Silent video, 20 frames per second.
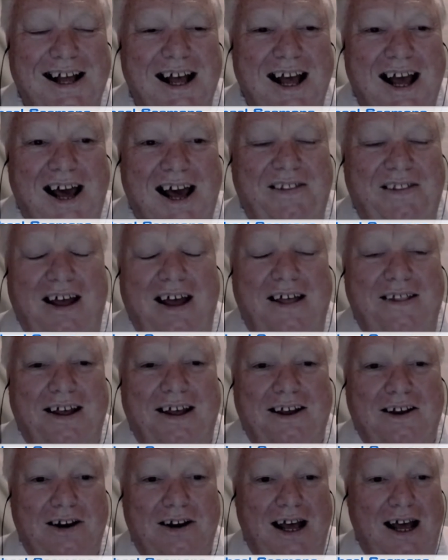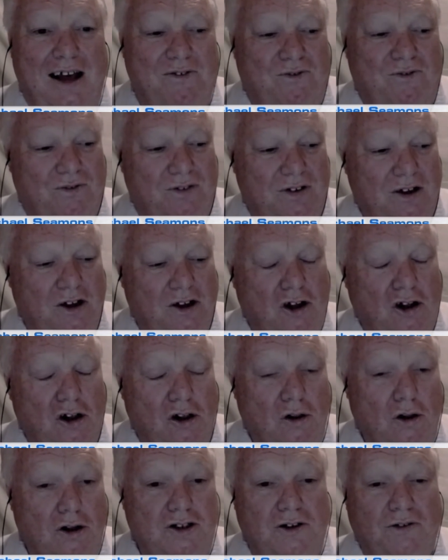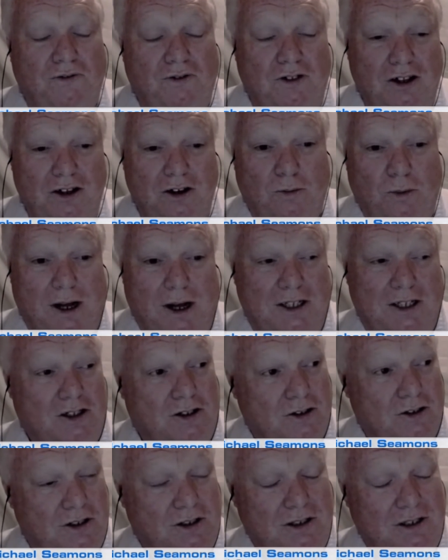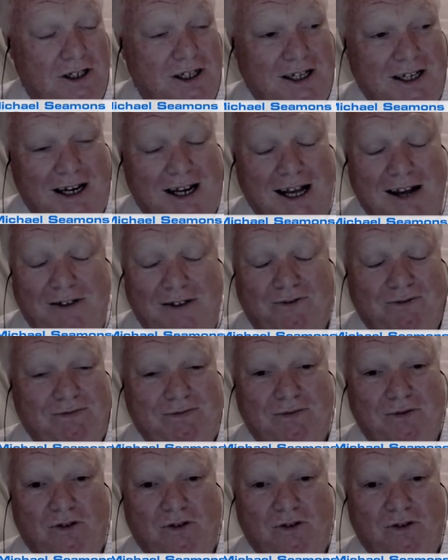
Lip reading: and they could have lots of little ones because you can have